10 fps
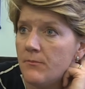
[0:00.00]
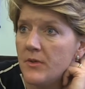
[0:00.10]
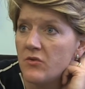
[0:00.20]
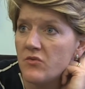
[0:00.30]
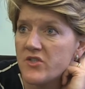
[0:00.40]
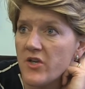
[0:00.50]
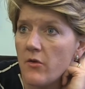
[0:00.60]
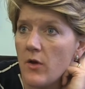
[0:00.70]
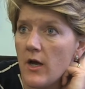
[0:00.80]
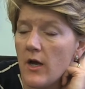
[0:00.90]
but
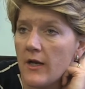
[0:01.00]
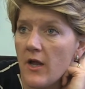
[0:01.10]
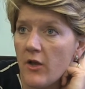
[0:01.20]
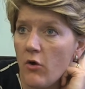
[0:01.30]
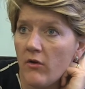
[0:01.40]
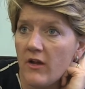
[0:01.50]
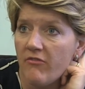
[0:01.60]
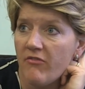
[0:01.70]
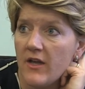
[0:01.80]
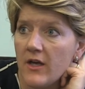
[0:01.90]
also an iconic
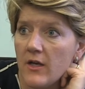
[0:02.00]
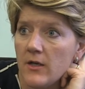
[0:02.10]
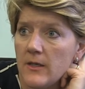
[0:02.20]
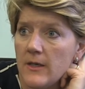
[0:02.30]
figure,